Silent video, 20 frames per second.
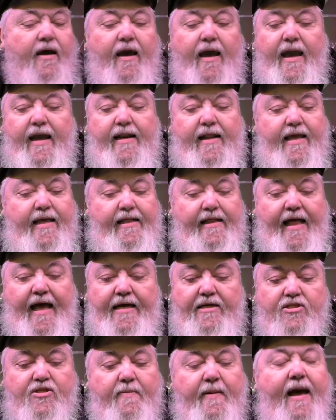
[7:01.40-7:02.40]
And He
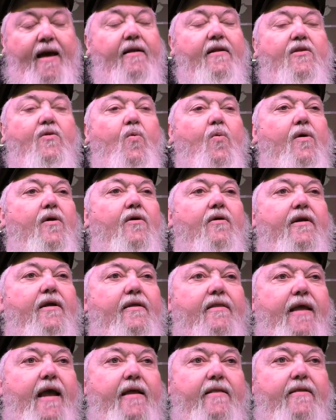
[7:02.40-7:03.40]
lays them out in the Word,
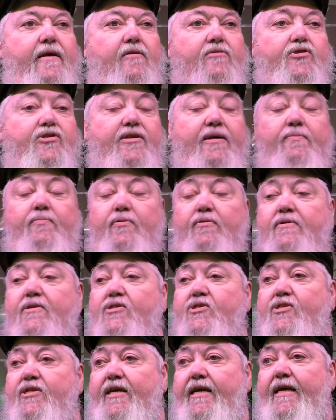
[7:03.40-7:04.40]
and, and they're simple to
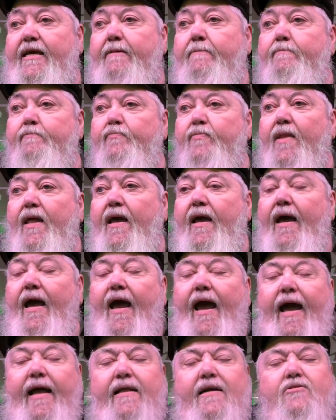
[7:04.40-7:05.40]
see.
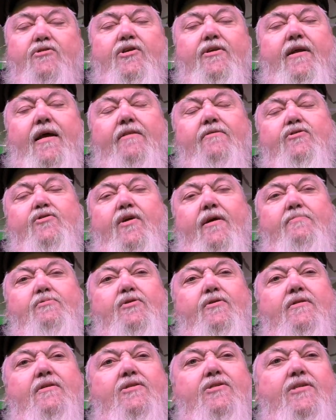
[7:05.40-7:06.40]
And there's another
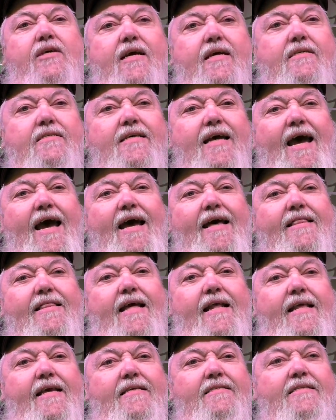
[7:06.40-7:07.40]
scripture that says
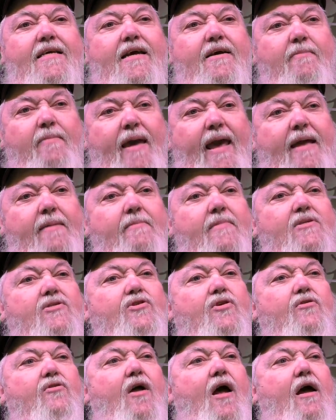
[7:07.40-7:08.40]
that His
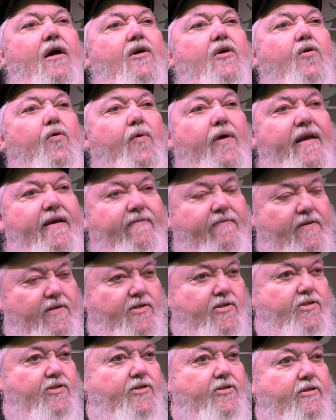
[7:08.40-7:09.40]
commandments are not
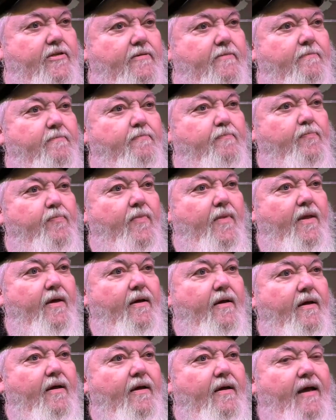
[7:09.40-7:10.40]
grievous.
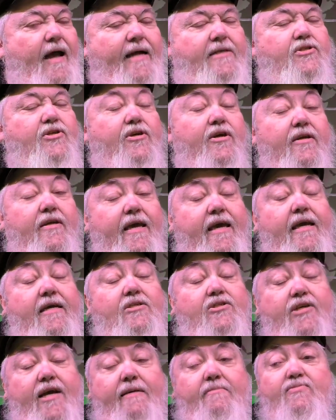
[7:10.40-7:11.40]
That's a good
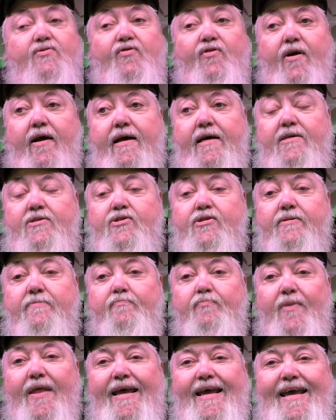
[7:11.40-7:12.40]
King James phrase.
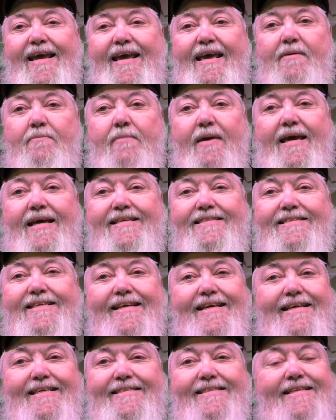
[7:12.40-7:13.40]
It means
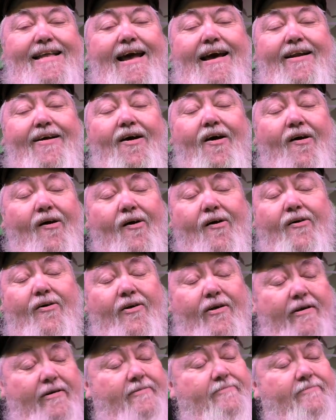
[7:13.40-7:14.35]
it's not hard.